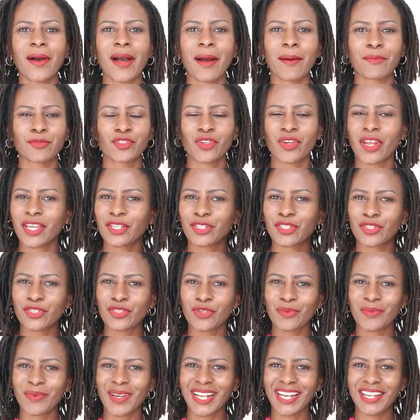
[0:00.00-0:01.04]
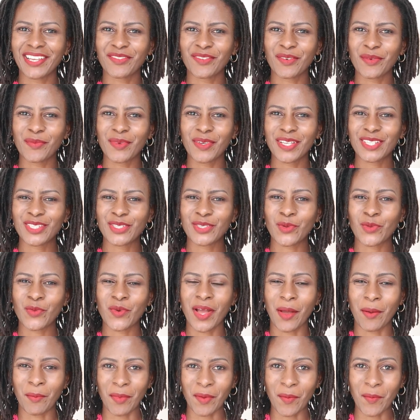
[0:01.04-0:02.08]
I'm trying to do my level best
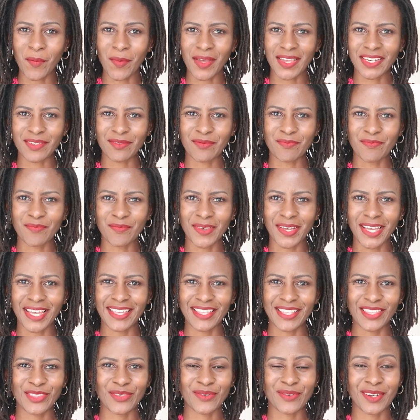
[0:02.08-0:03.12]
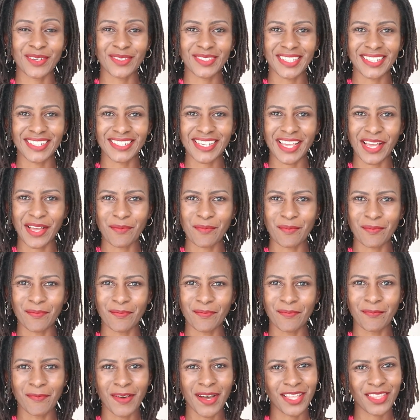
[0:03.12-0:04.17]
where me made May throughout the entire
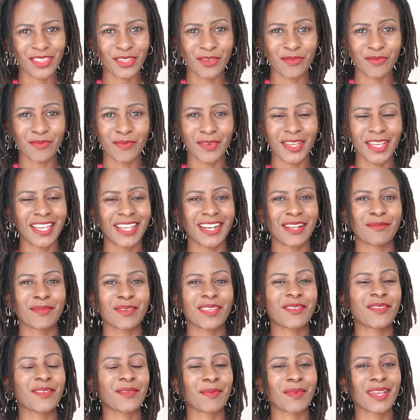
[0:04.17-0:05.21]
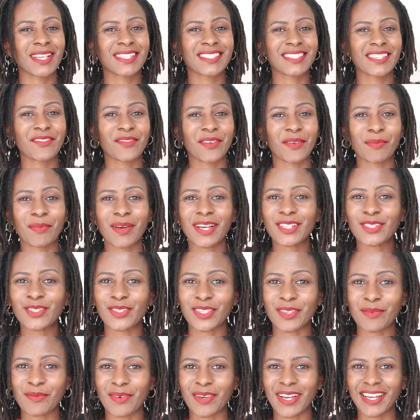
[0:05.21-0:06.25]
month of May and I'm giving myself a pat
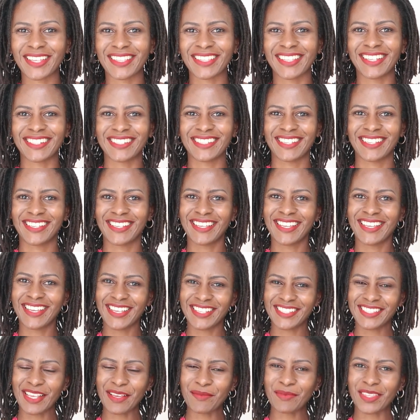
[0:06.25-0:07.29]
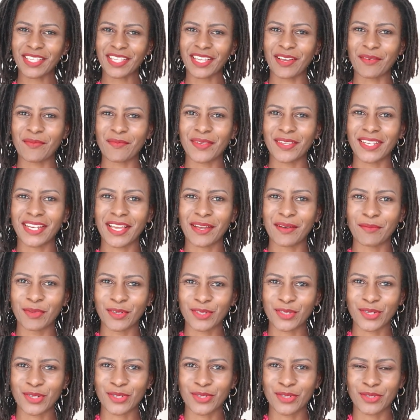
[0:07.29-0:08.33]
on the back that something I've been
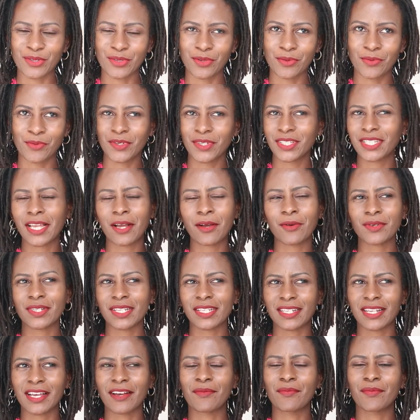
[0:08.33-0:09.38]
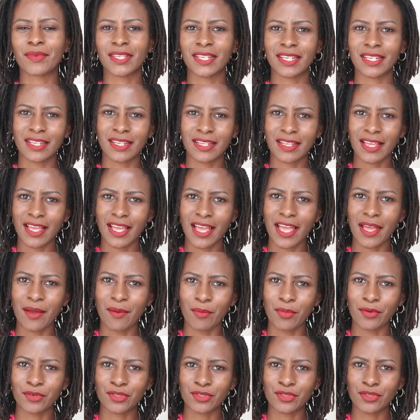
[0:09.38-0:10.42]
able to do which I wouldn't have been
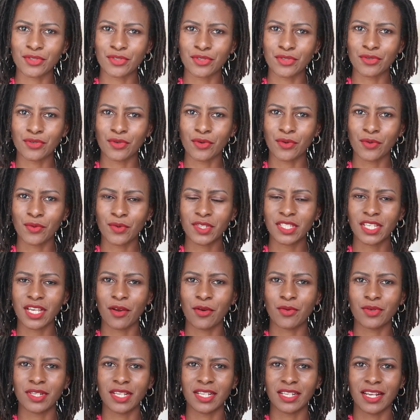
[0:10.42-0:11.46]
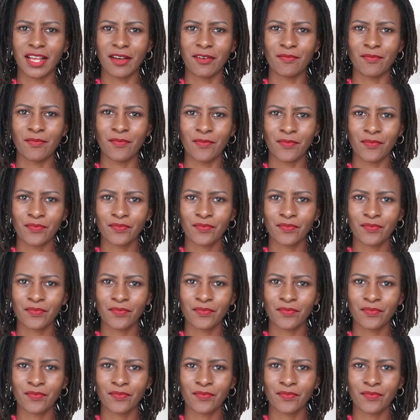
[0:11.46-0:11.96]
able to do which I wouldn't have